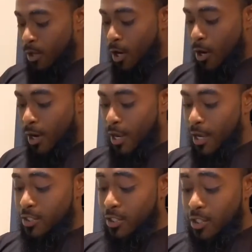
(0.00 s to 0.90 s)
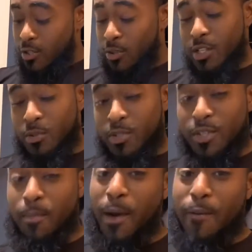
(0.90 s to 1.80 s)
All right, guys, so this was
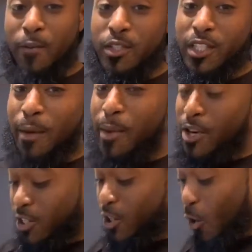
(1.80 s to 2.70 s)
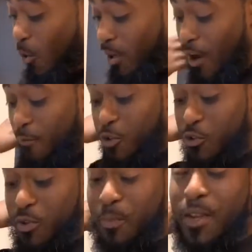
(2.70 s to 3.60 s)
my first time actually going out for
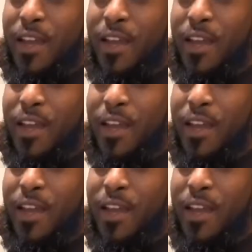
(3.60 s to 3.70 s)
shrimp